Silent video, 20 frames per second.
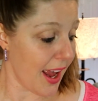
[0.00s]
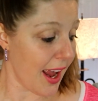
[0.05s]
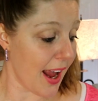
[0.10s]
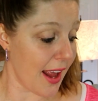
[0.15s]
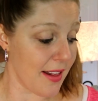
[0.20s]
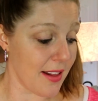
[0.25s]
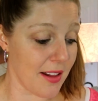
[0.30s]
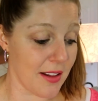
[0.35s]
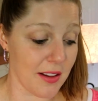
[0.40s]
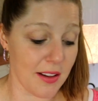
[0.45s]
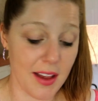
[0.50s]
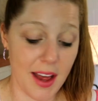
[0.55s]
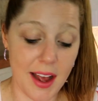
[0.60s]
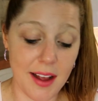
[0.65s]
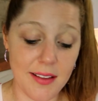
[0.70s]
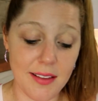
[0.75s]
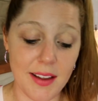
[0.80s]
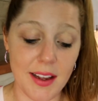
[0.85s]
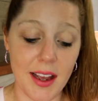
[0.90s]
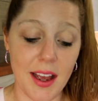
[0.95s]
And then the
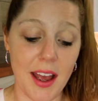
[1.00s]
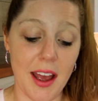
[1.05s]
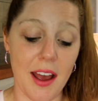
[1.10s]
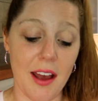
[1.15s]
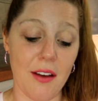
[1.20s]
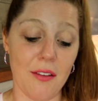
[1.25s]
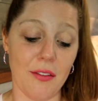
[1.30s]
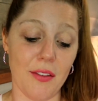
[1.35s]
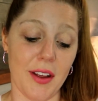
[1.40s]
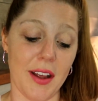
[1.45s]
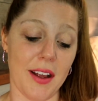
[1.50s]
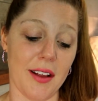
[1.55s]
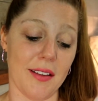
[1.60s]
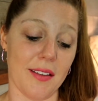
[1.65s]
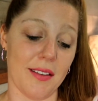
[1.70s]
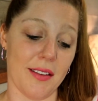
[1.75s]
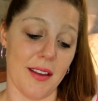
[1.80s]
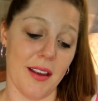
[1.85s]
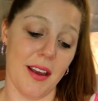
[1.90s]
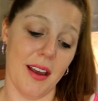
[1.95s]
last thing I have
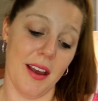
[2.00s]
is,